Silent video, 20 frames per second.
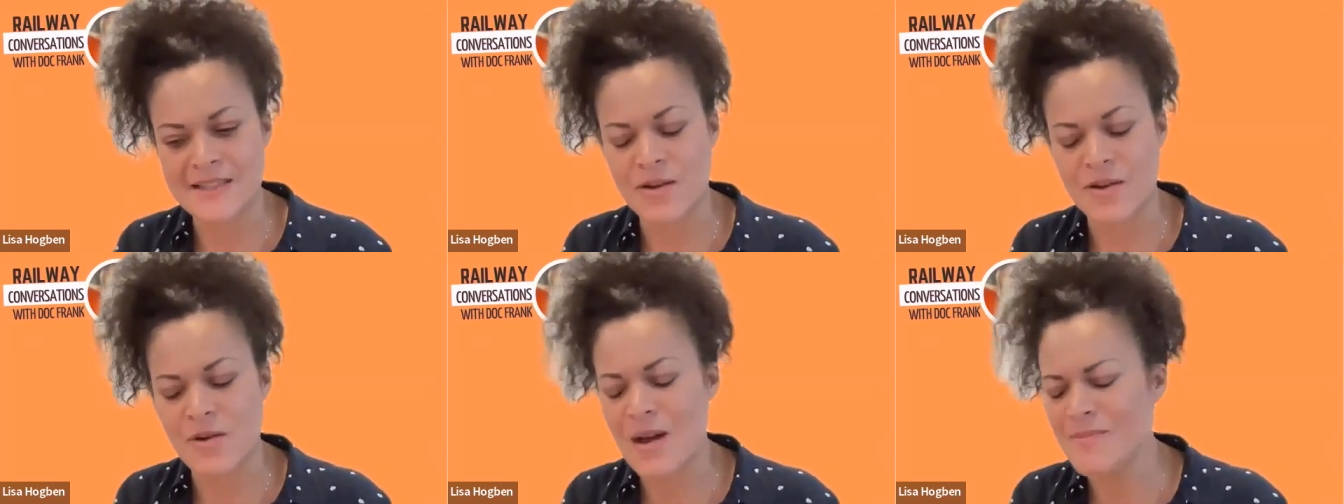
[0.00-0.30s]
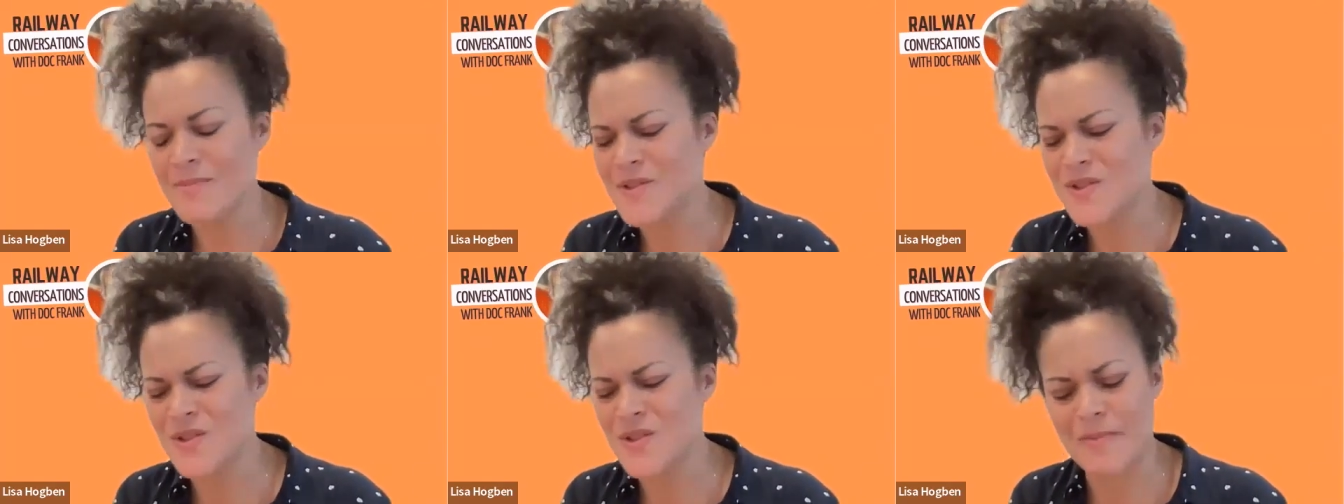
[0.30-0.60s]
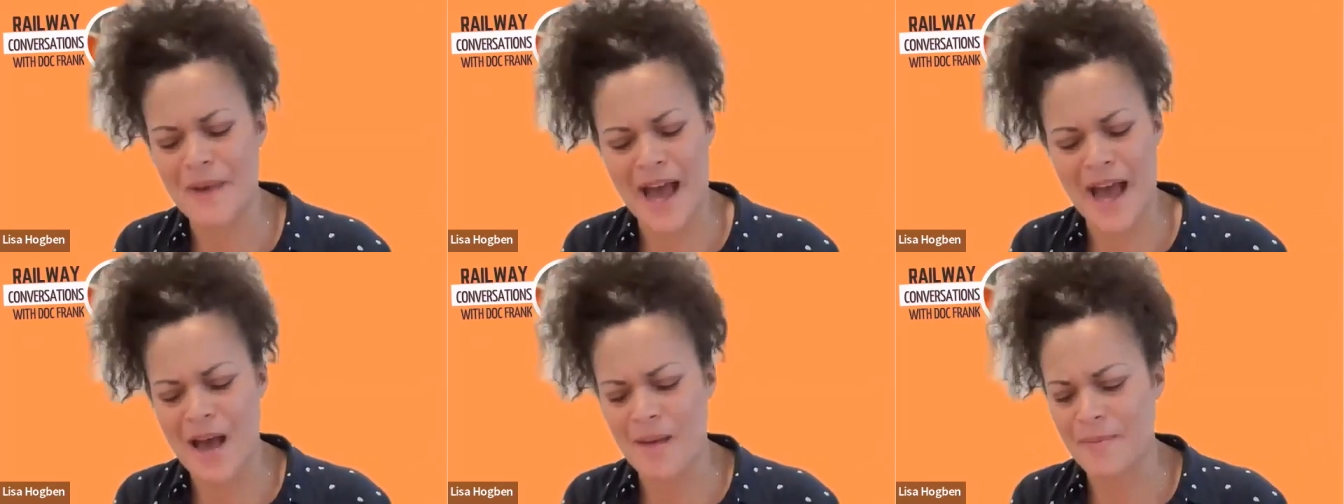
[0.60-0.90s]
So I'm
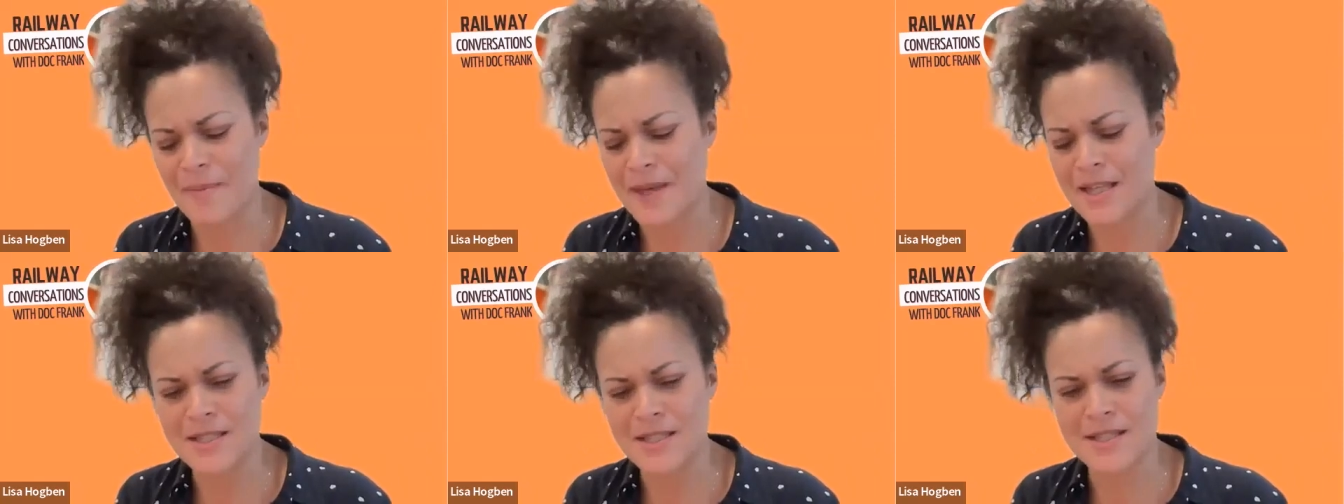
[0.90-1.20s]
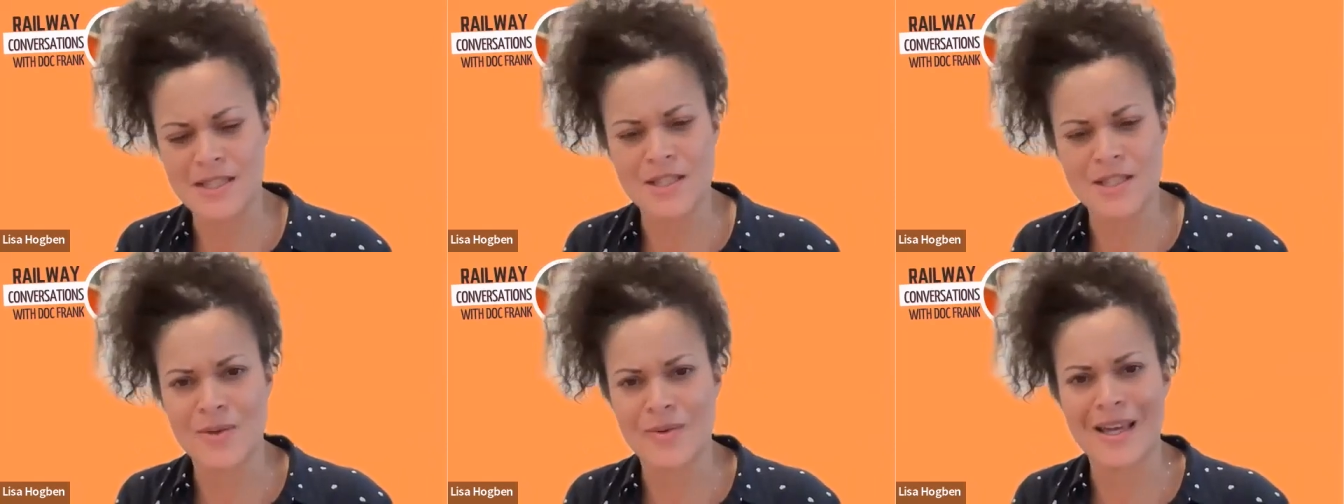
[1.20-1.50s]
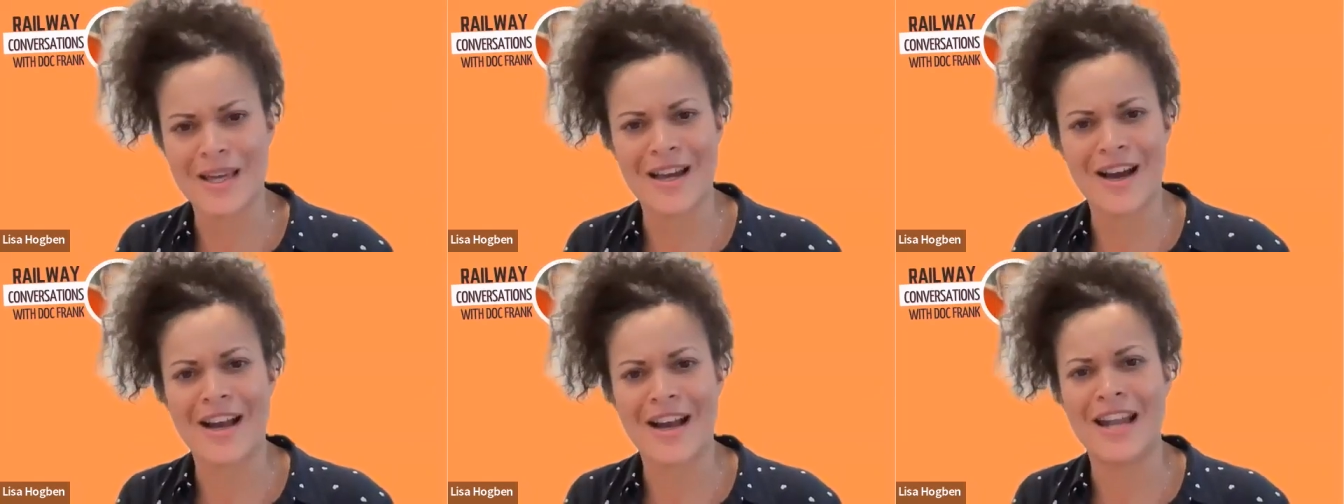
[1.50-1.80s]
super happy to do
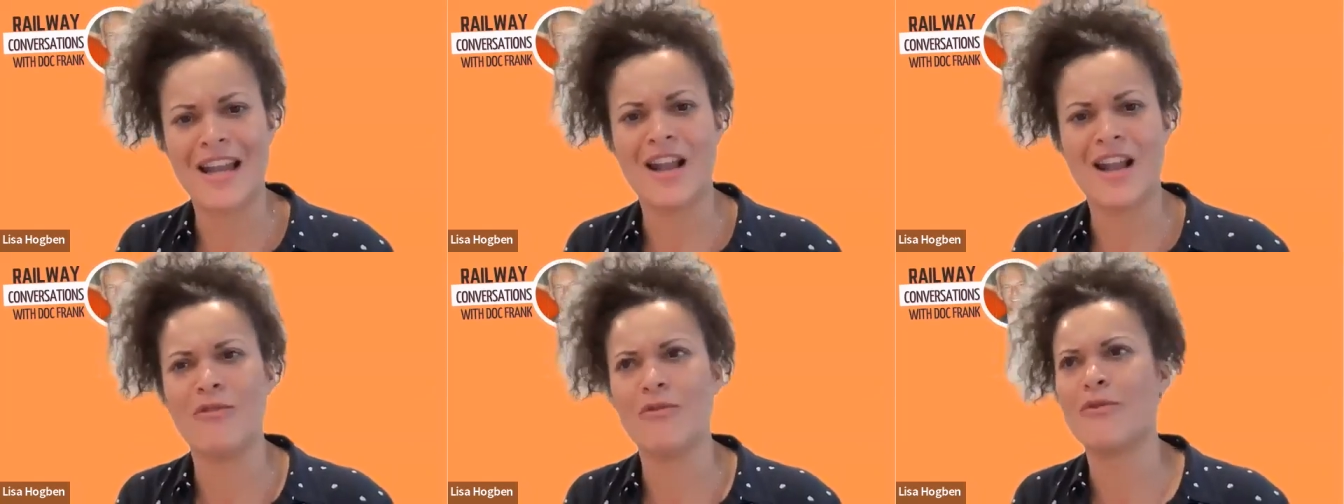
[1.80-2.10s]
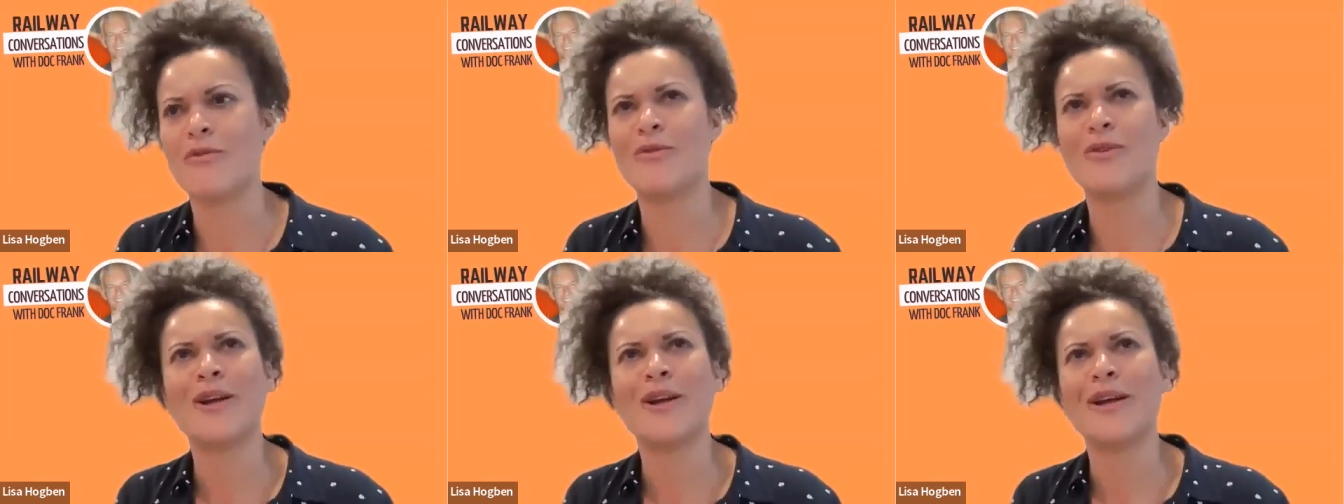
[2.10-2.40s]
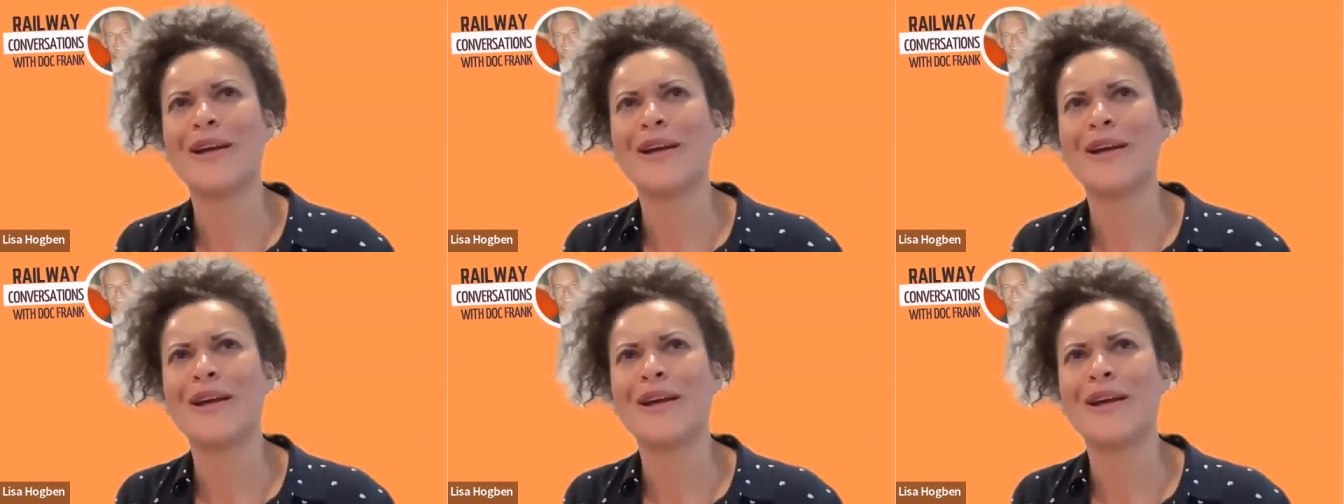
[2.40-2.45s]
it. I love